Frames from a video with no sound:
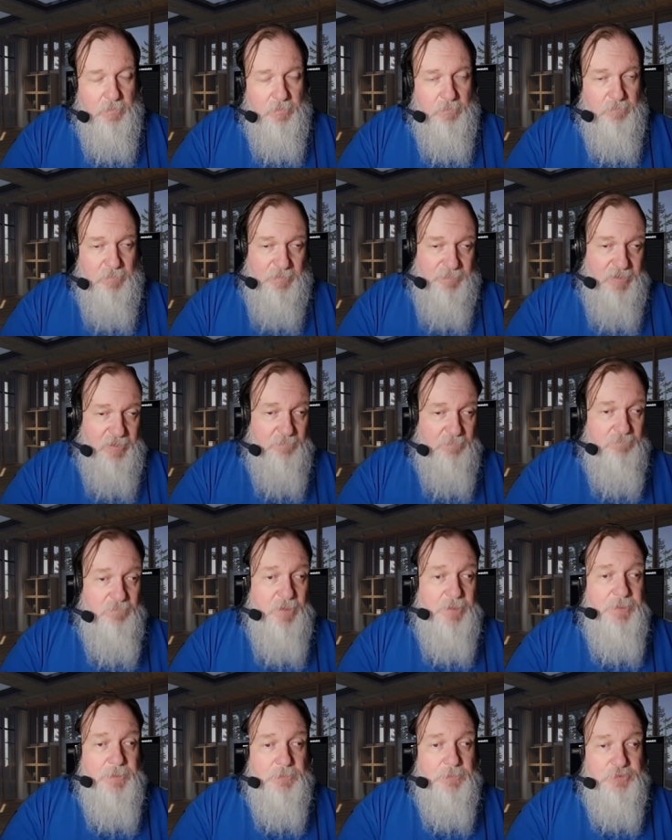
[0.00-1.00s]
maybe a
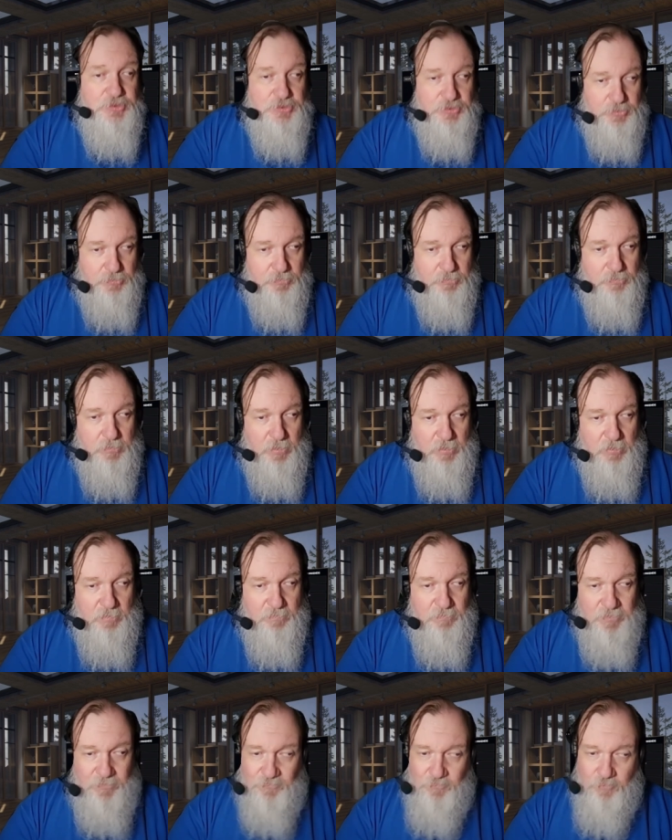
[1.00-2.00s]
month or two,
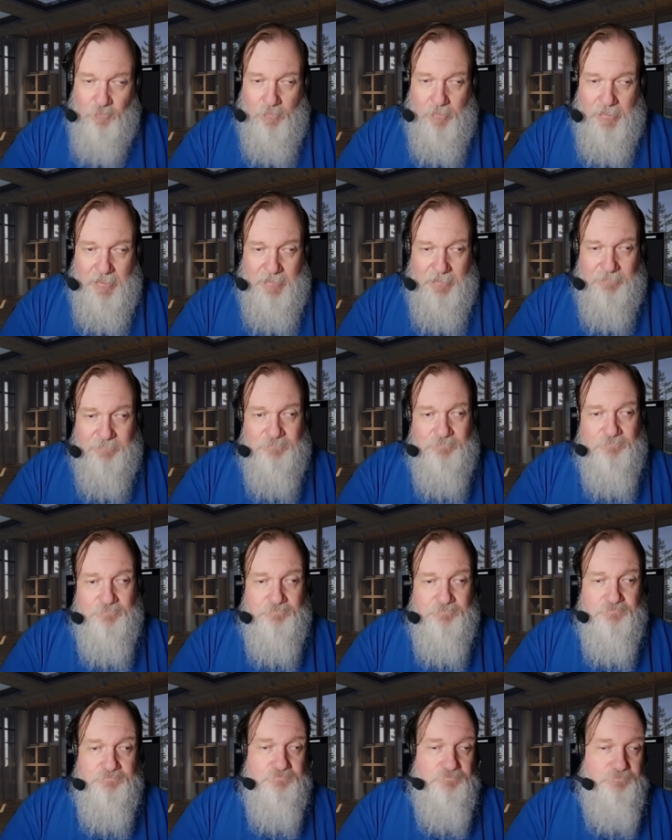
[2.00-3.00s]
before I
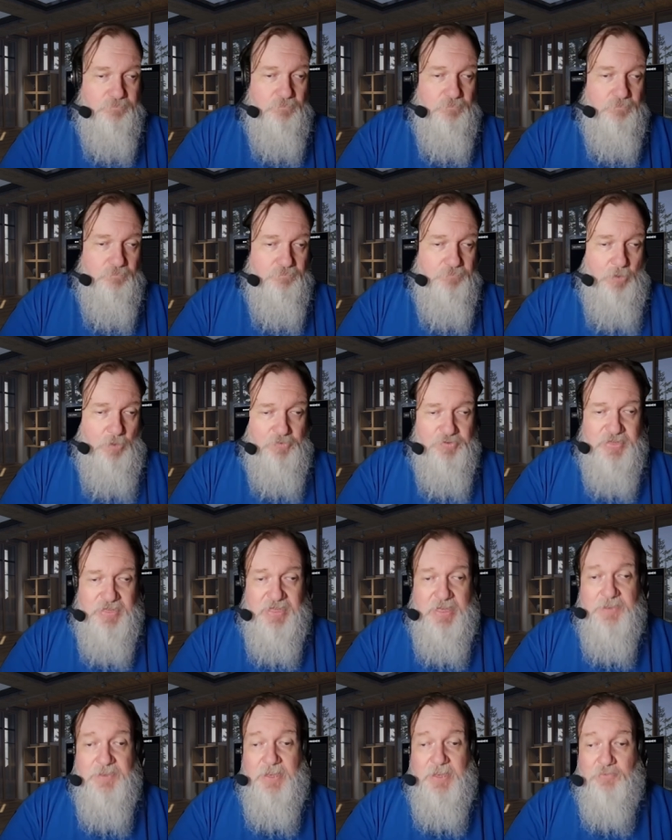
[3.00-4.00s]
post
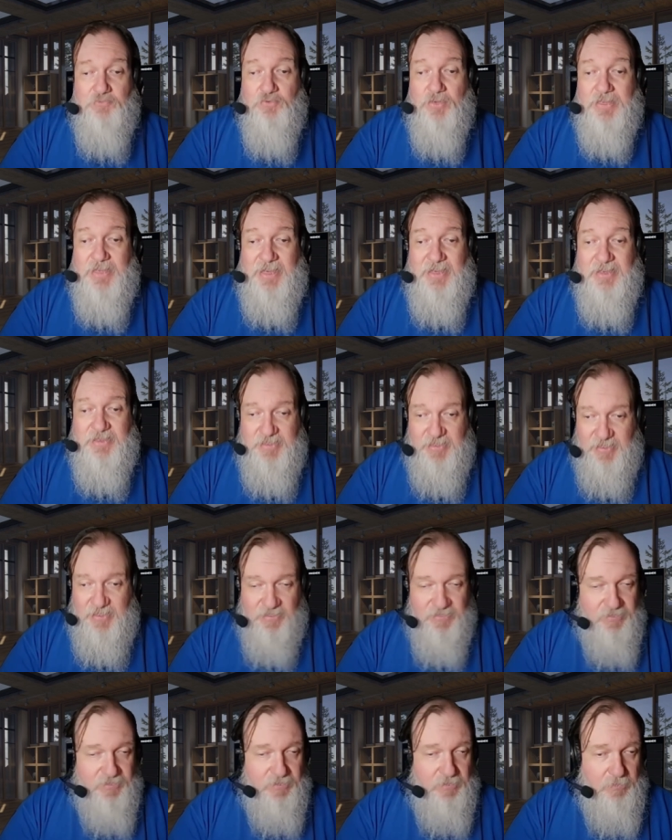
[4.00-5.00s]
anything related to
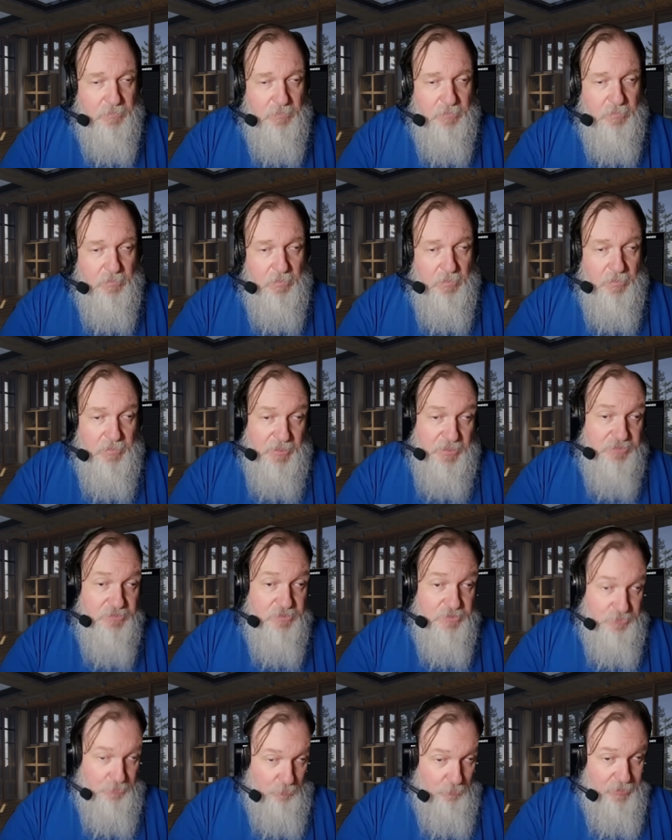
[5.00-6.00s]
this. And the
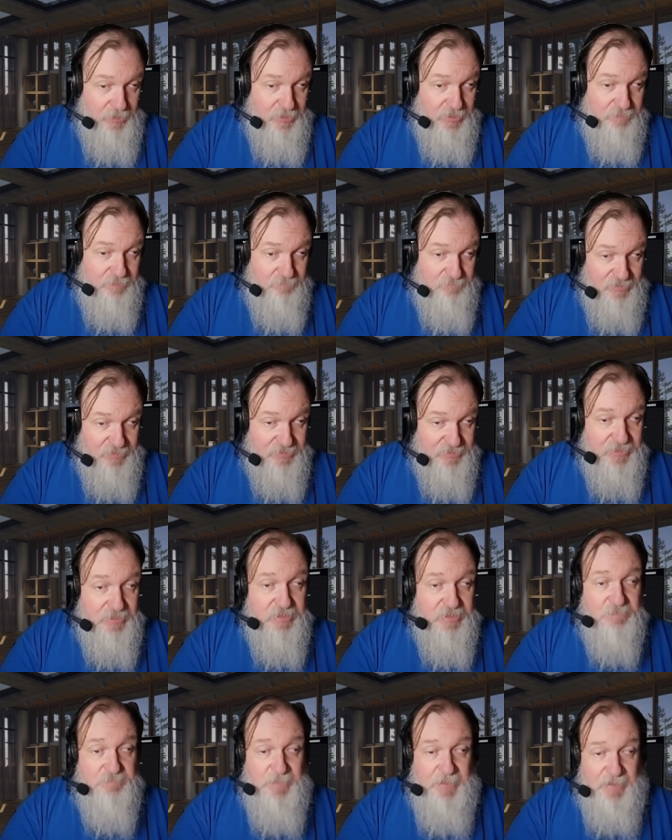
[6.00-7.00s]
story is Mystic
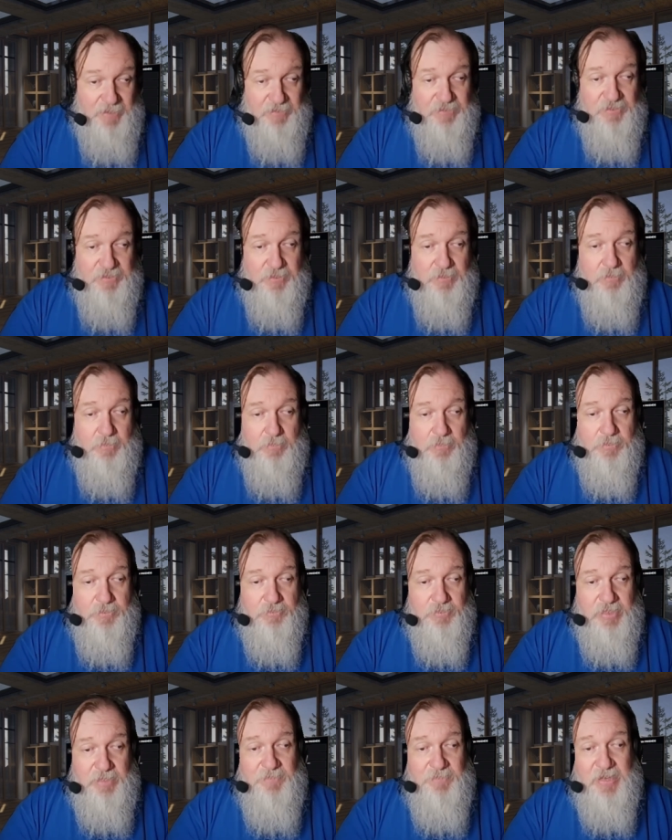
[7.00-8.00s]
Space, so
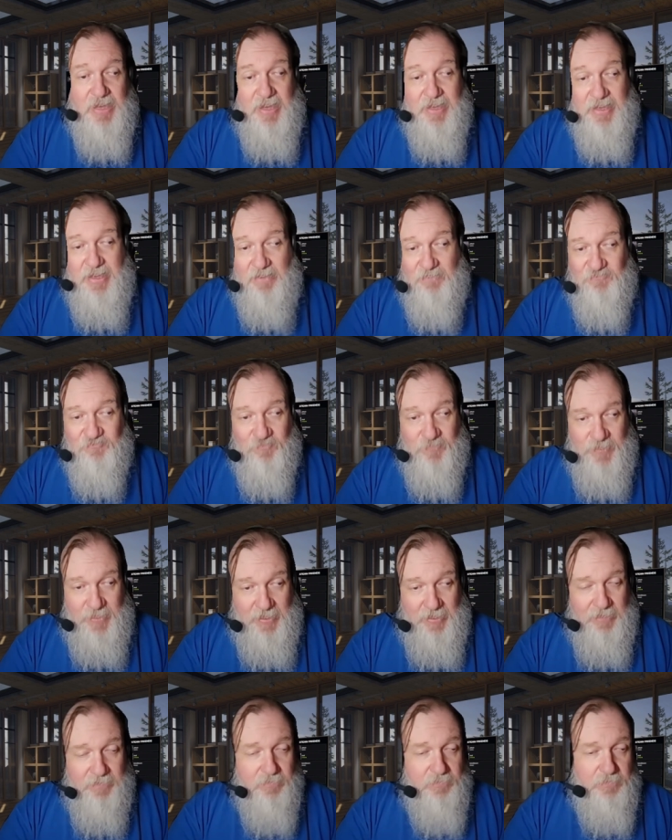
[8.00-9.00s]
keep an eye out for
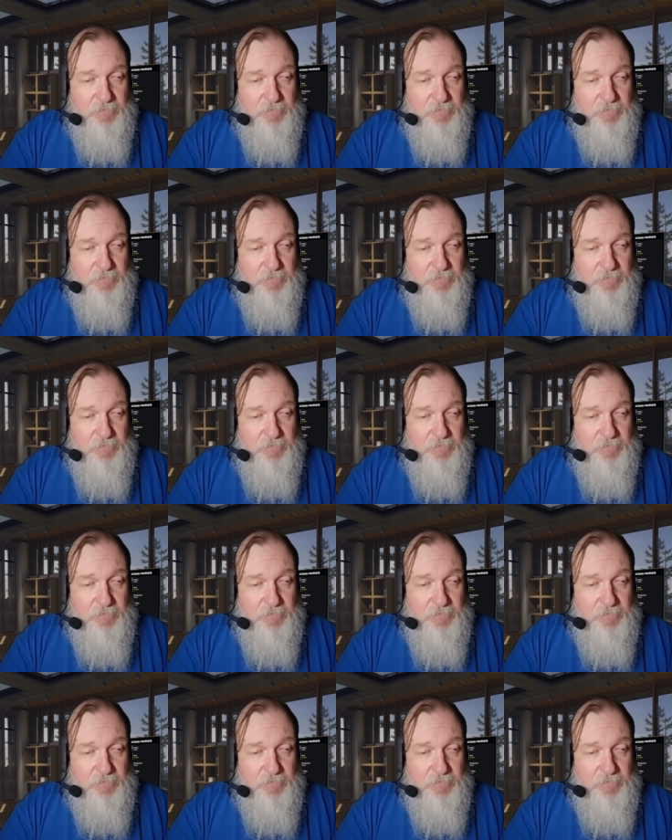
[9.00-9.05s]
that.